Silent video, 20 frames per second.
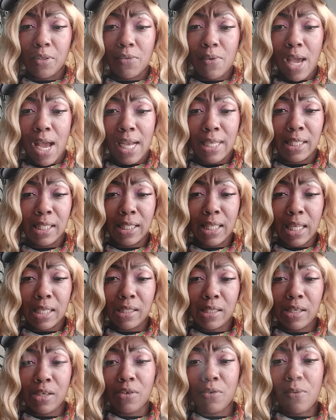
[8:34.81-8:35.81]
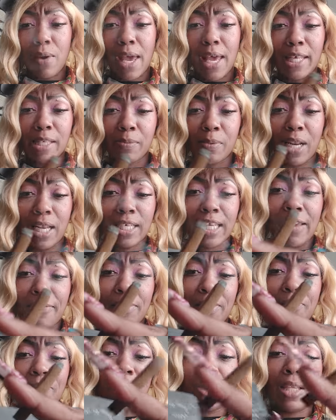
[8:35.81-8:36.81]
you guys that they see you as. But I
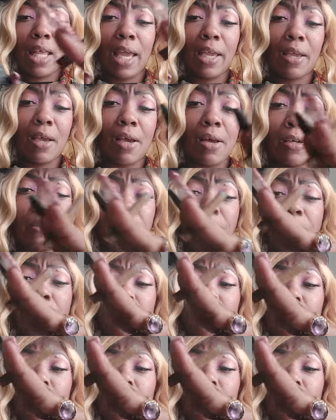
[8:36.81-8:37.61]
definitely feel like um,